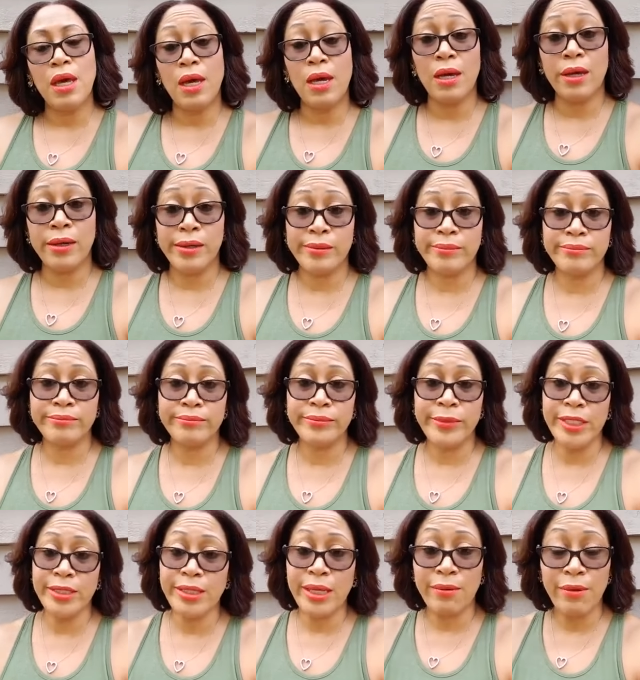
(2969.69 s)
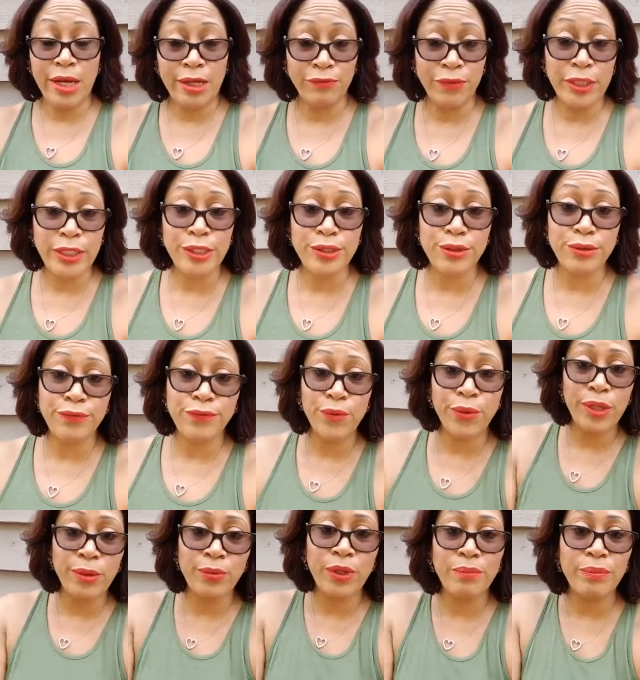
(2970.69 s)
Um, that's how I'd release the
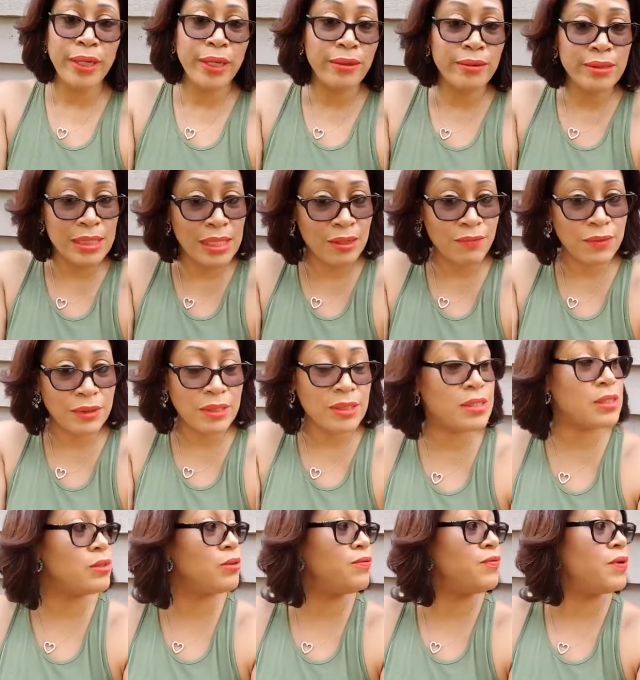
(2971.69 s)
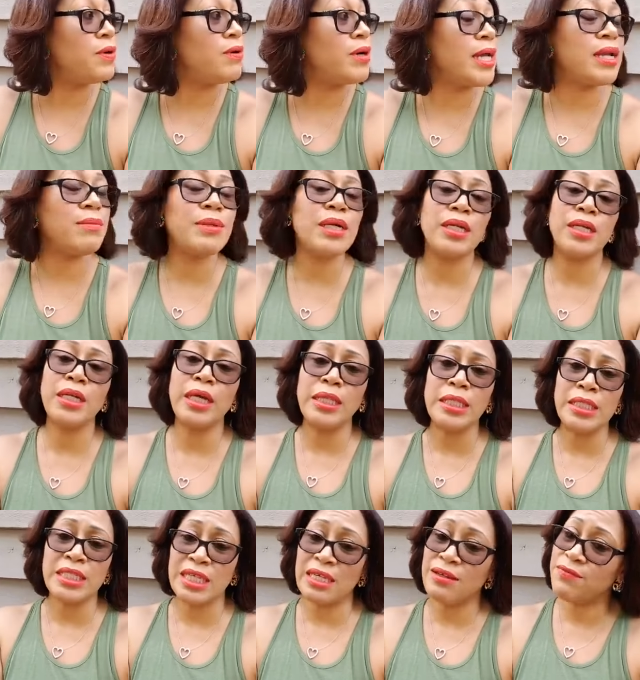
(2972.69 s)
41 pounds i have released so far. I got about
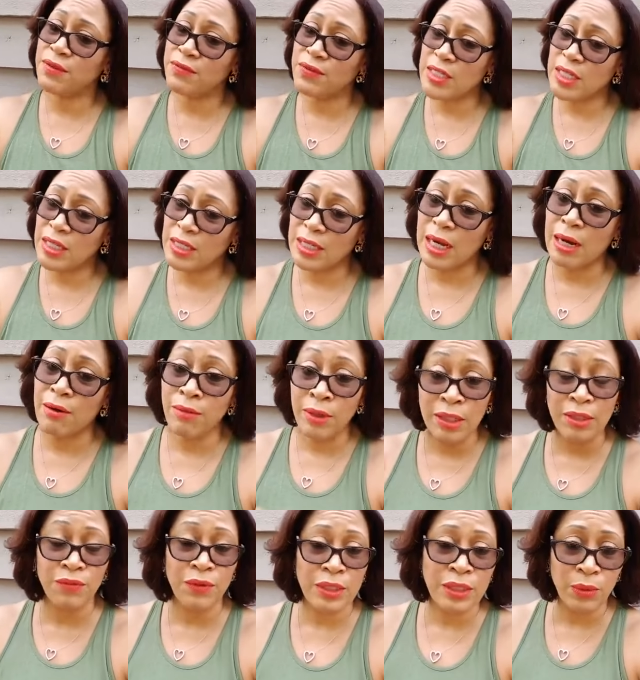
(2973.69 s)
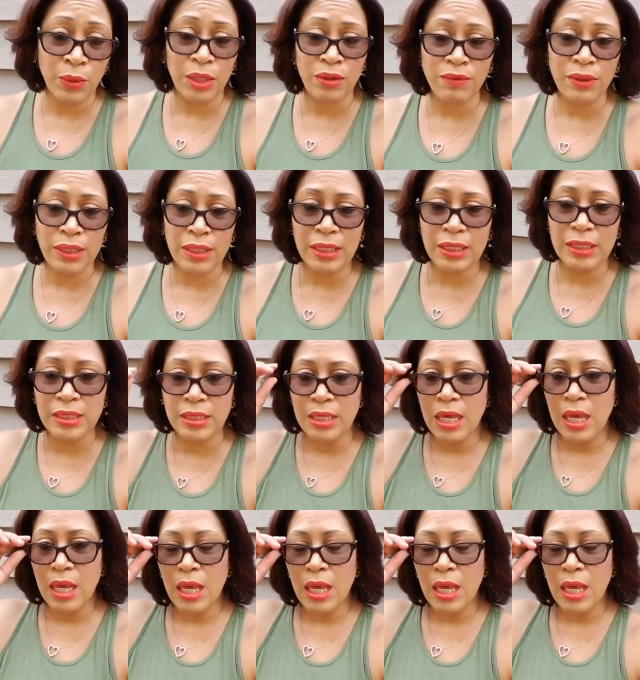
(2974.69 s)
another 10, 15 that I really, really want to release.